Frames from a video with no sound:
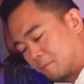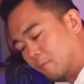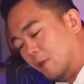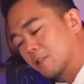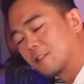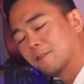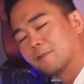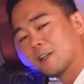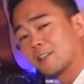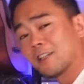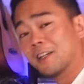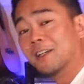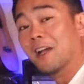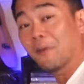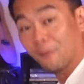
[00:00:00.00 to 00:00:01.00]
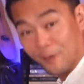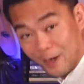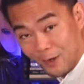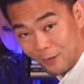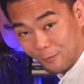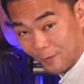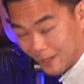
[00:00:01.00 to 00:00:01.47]
most of us are not
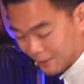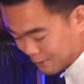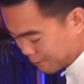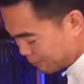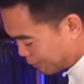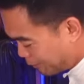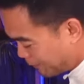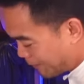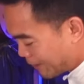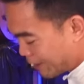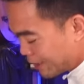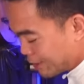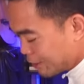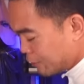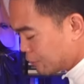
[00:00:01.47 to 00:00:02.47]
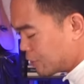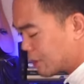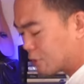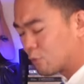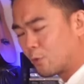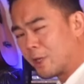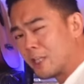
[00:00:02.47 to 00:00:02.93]
very flexible, so
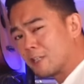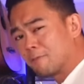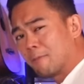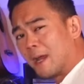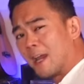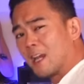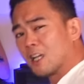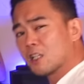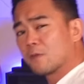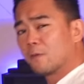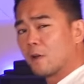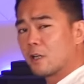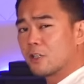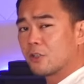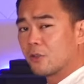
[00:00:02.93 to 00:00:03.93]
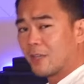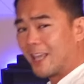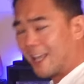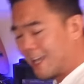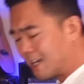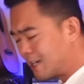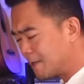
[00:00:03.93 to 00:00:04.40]
just reach back as far as you
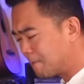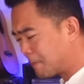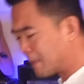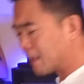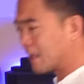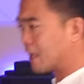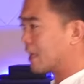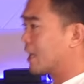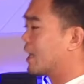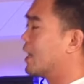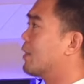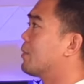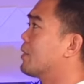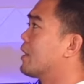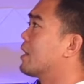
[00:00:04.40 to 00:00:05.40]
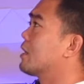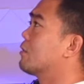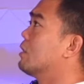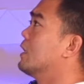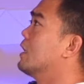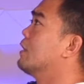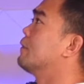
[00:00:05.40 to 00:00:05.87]
can and
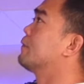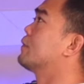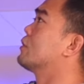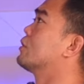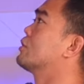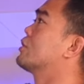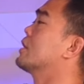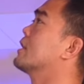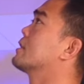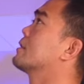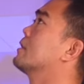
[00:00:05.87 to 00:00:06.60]
then lift your chest